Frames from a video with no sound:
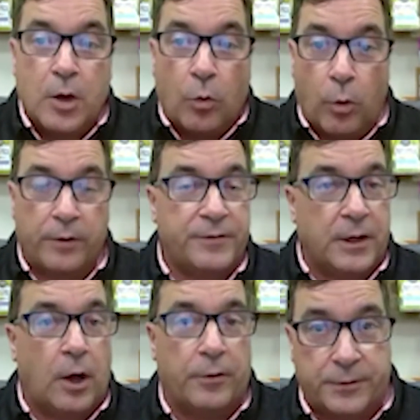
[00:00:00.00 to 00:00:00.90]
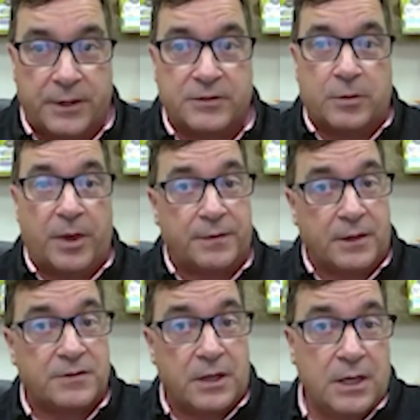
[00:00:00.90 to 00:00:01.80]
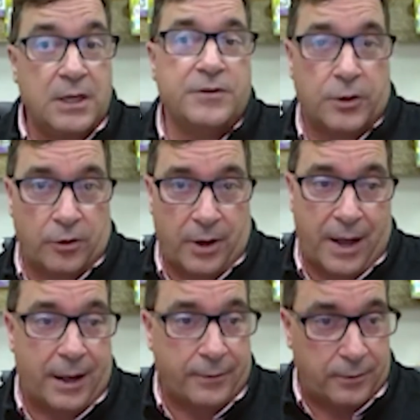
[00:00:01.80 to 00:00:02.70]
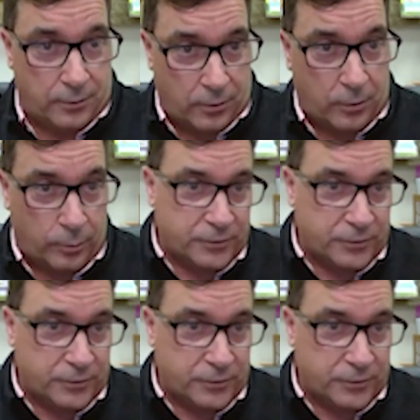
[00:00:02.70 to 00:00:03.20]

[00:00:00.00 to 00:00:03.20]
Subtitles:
One of the other things to make things easier at your home,